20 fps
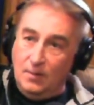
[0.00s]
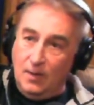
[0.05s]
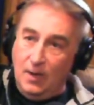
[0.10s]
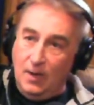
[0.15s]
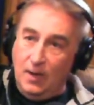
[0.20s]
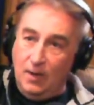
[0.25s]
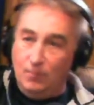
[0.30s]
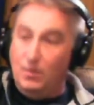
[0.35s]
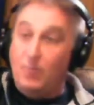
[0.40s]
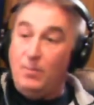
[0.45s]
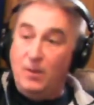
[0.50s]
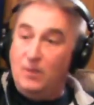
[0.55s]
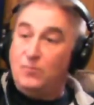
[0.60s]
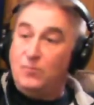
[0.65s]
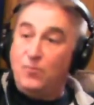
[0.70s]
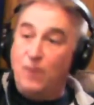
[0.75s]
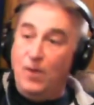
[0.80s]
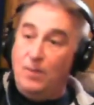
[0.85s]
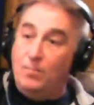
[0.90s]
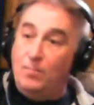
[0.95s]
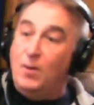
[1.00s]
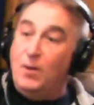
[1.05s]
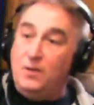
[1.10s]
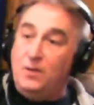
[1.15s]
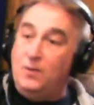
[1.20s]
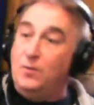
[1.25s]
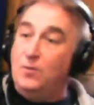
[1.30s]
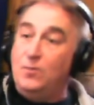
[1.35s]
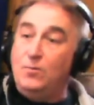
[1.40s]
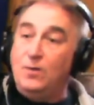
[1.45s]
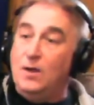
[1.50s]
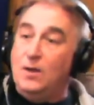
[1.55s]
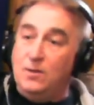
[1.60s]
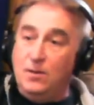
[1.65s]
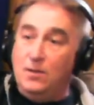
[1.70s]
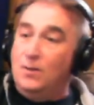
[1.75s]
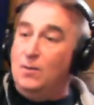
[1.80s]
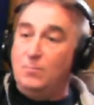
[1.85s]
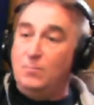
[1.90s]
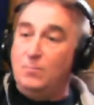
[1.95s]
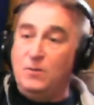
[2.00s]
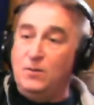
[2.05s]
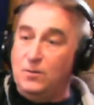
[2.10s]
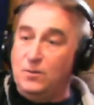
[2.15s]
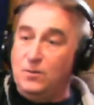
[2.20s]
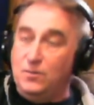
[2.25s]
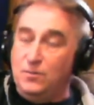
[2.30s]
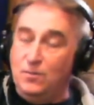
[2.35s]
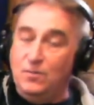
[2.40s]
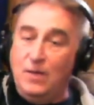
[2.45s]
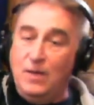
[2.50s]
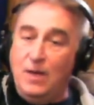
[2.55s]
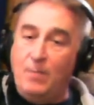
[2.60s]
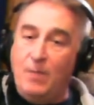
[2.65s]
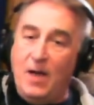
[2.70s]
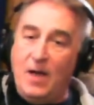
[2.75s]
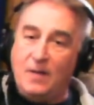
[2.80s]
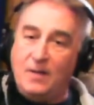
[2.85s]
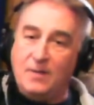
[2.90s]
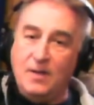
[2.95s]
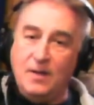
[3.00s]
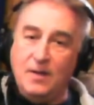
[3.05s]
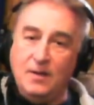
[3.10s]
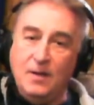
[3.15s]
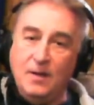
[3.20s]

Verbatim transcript: And we made great money doing it. Yeah. I mean, you could do that back then.